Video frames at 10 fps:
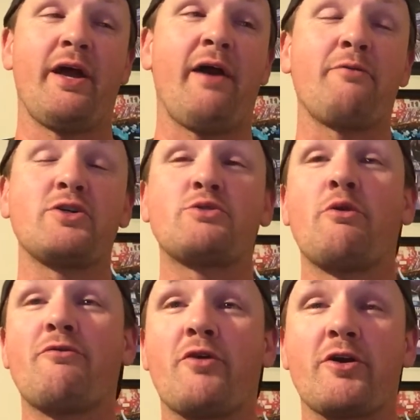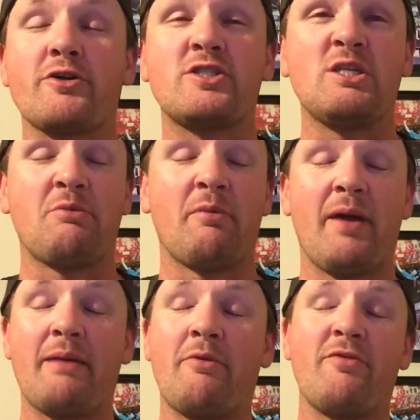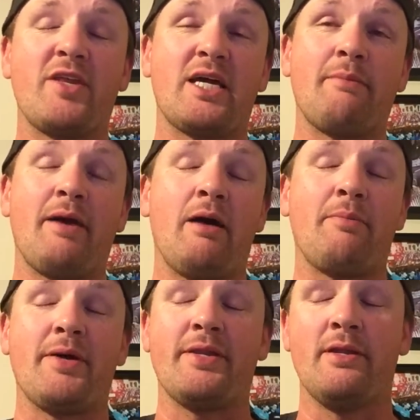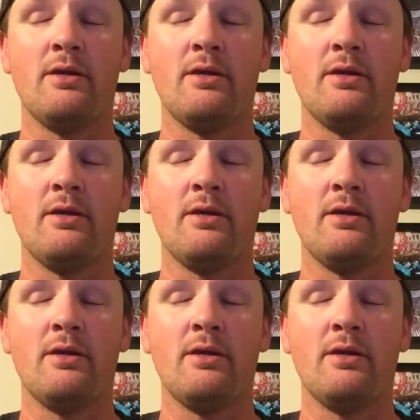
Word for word: I always root for a good Superman movie to come out, but